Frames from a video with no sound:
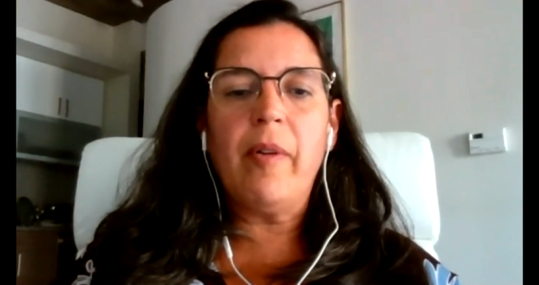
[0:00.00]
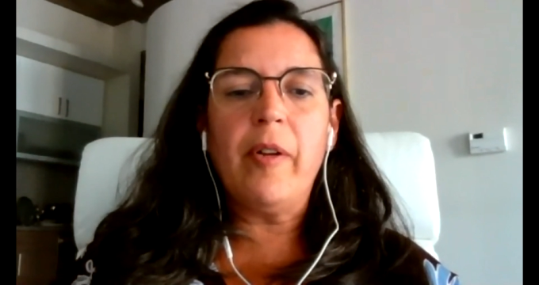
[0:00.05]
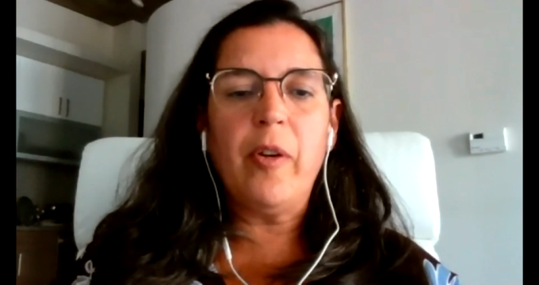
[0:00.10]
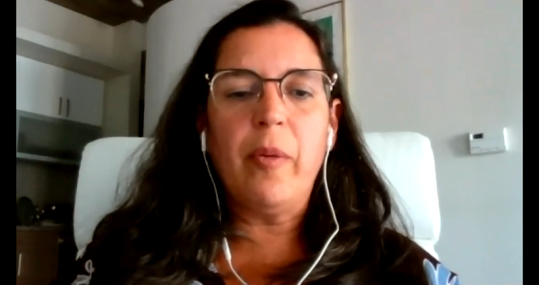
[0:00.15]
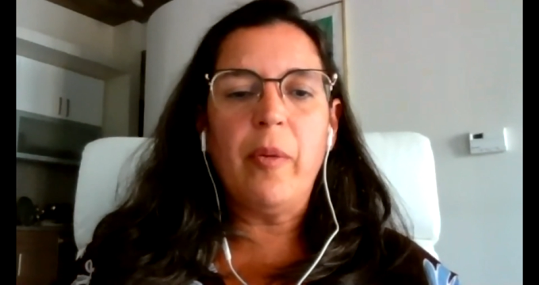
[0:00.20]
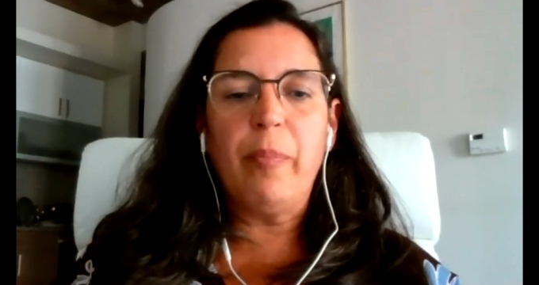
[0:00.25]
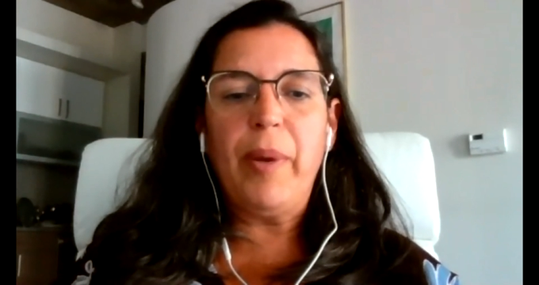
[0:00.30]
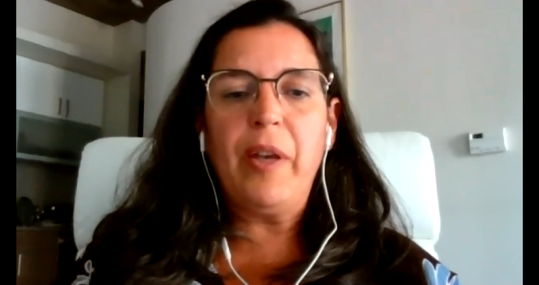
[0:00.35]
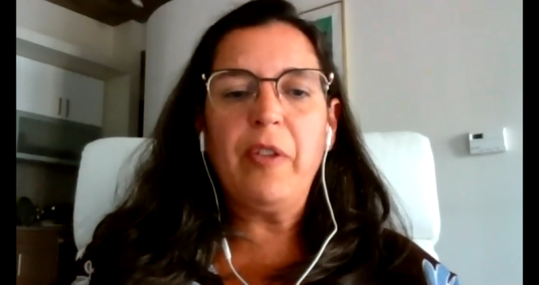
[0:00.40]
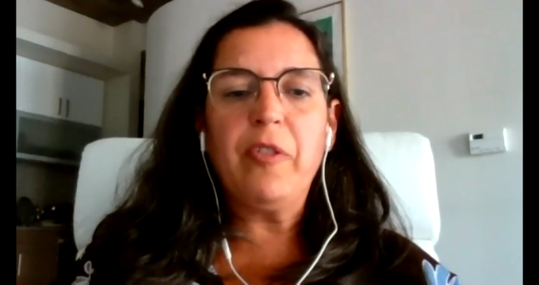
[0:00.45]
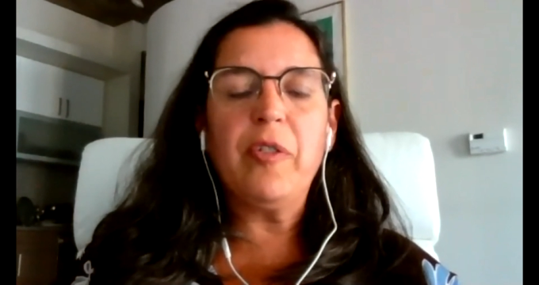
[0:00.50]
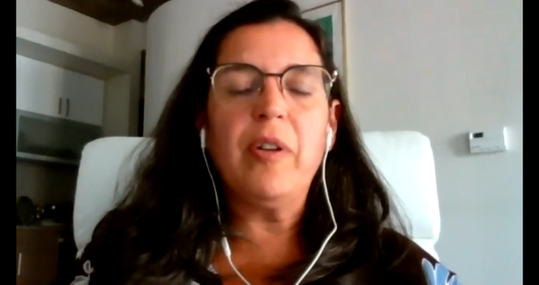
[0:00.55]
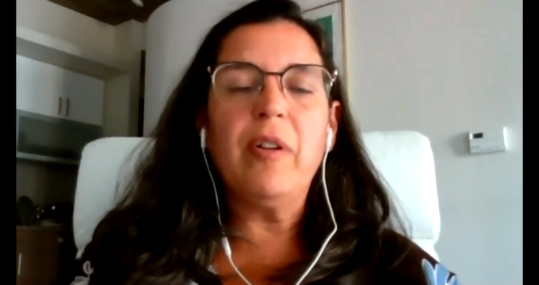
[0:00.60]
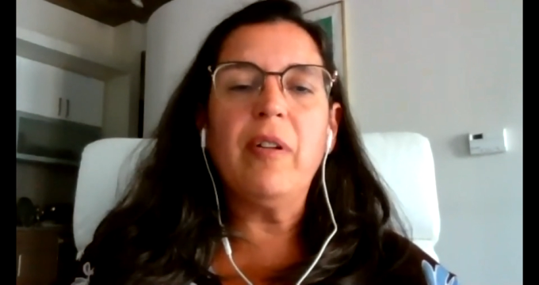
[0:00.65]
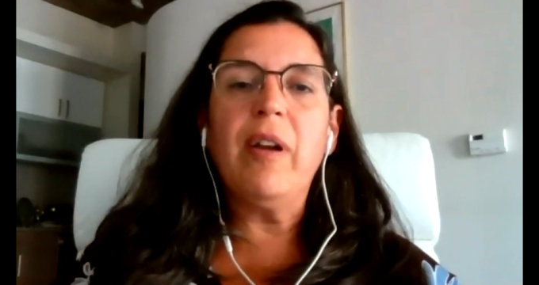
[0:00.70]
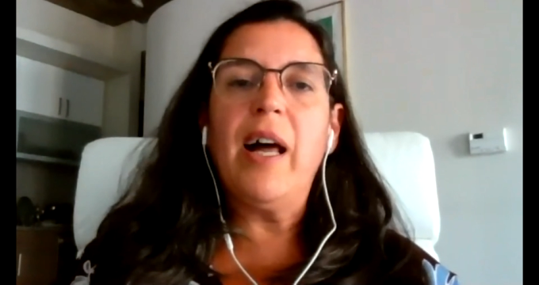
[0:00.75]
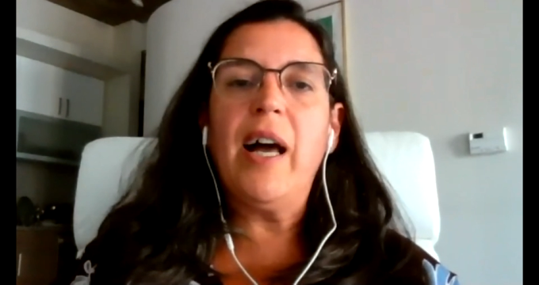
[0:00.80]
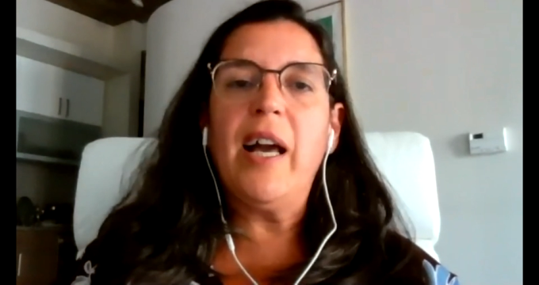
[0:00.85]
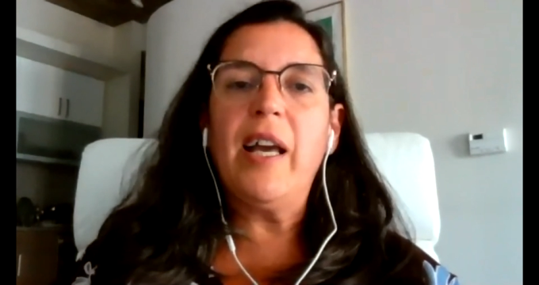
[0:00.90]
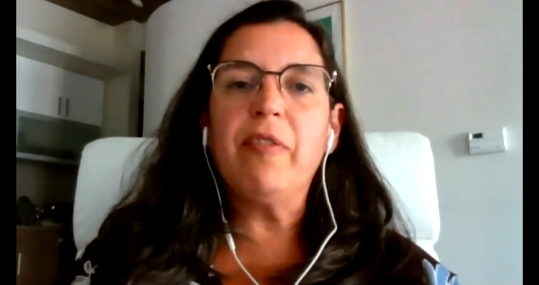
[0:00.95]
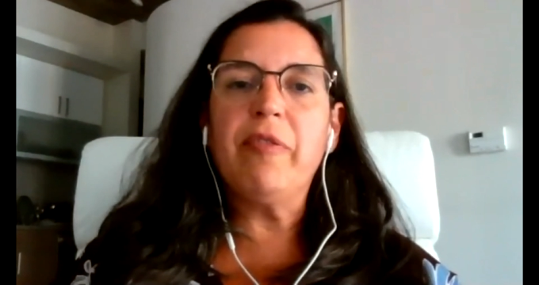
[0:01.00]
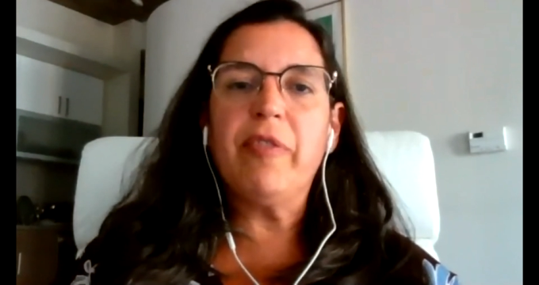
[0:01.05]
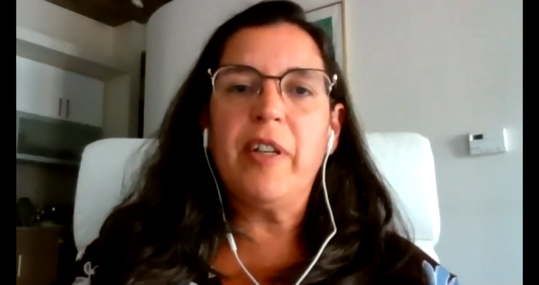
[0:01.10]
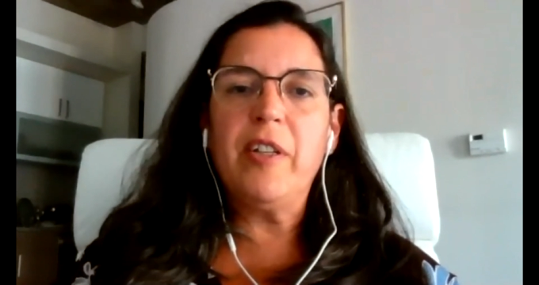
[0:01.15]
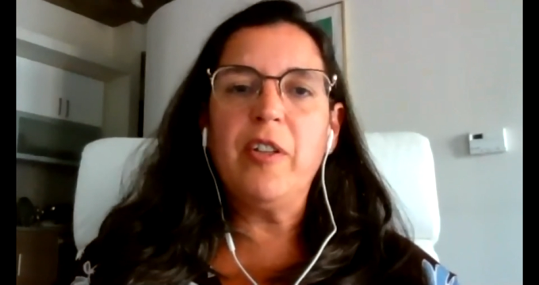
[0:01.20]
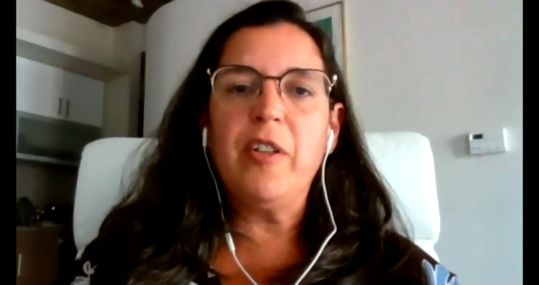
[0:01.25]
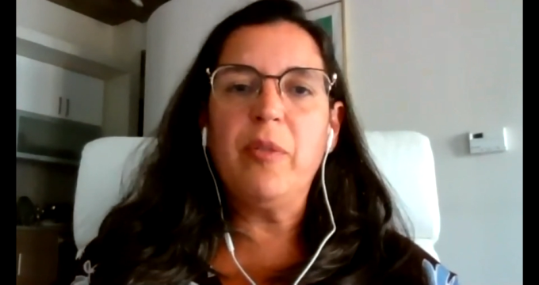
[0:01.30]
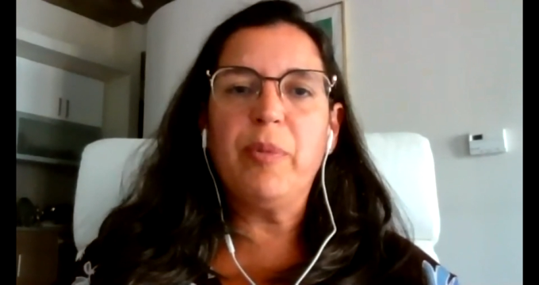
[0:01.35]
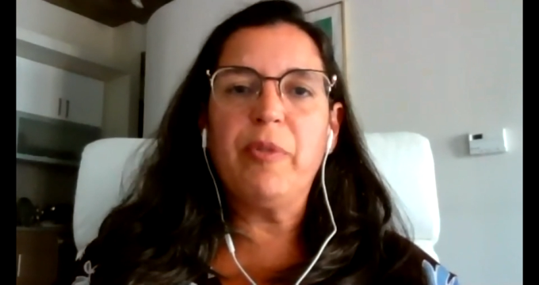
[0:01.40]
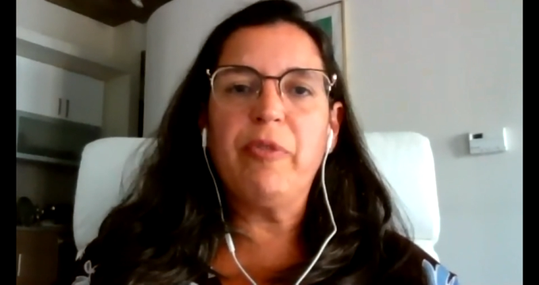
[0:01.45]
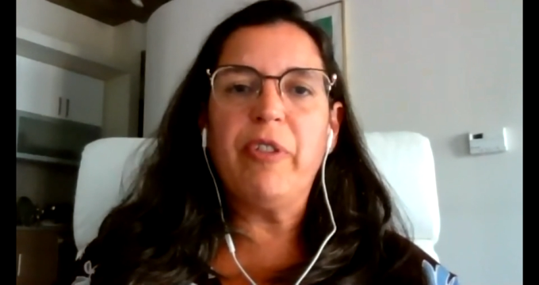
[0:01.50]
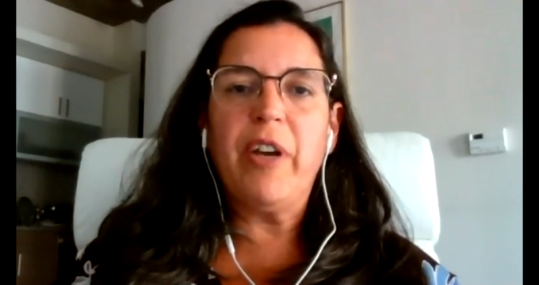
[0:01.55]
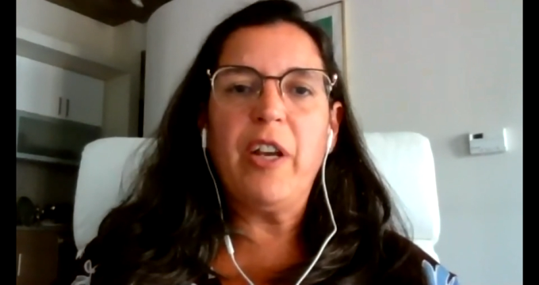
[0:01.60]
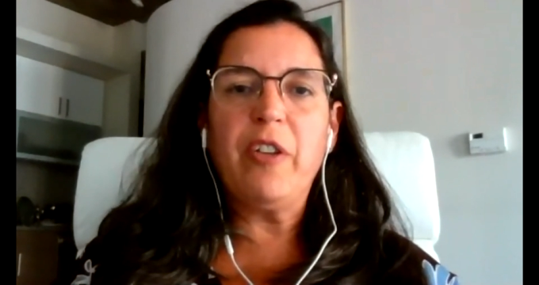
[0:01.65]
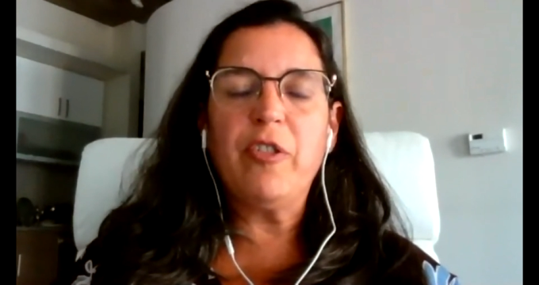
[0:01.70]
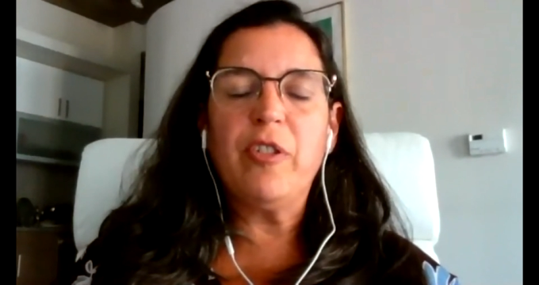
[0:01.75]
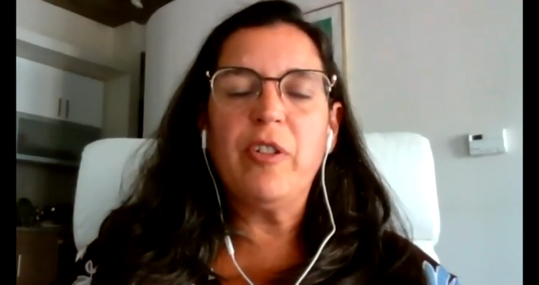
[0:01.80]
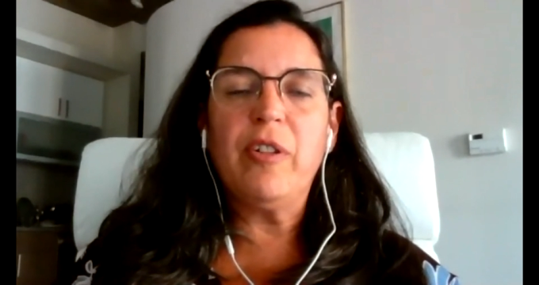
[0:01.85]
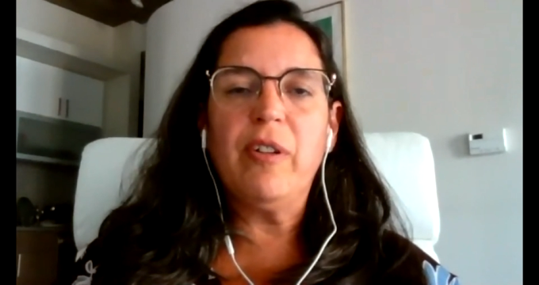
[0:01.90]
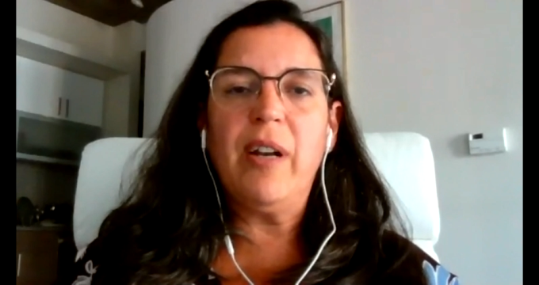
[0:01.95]
your personal life and your
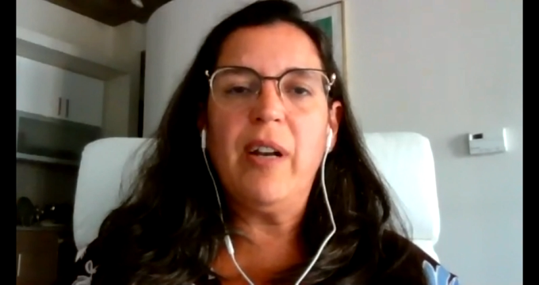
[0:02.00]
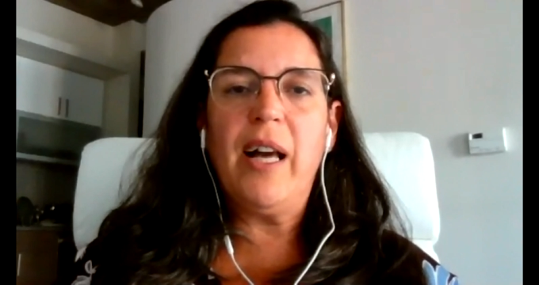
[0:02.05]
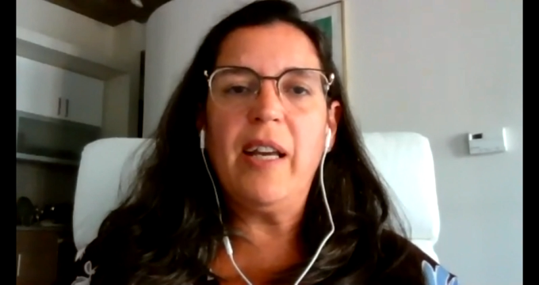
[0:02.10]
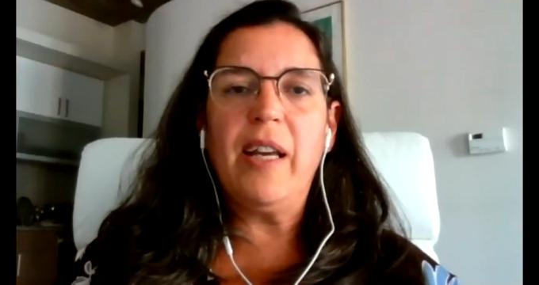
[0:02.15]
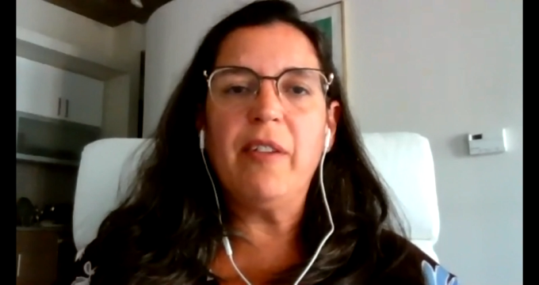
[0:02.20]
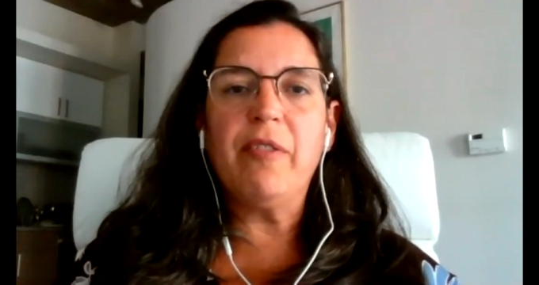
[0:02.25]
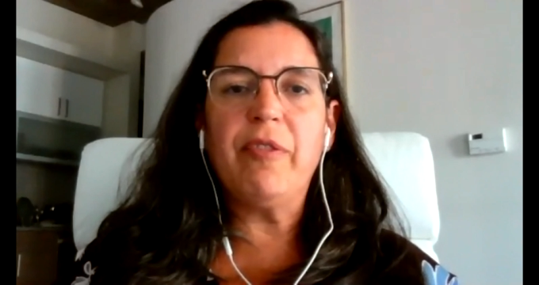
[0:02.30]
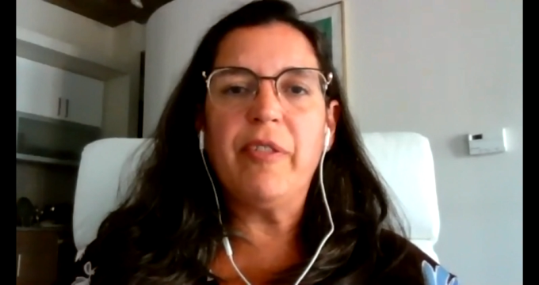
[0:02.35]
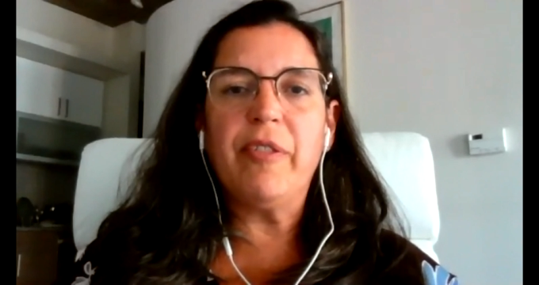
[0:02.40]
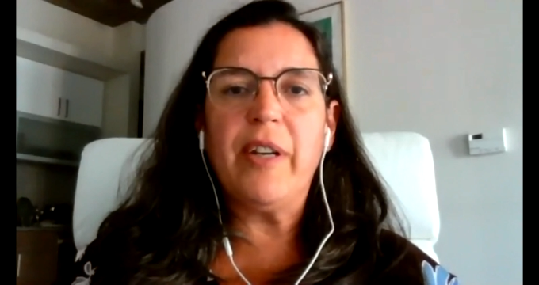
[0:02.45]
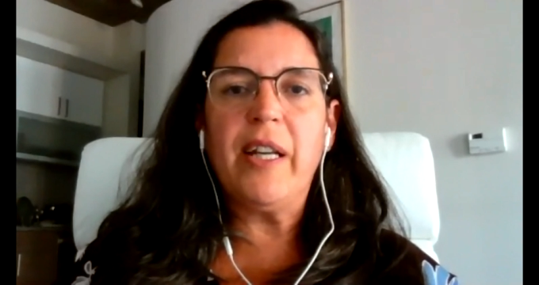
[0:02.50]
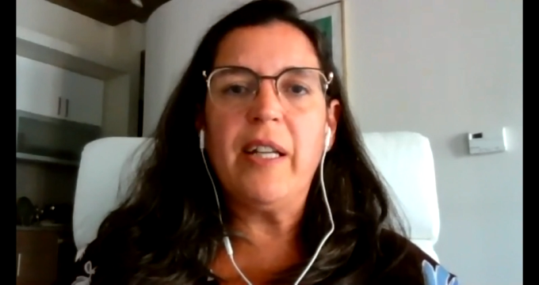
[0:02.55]
professional life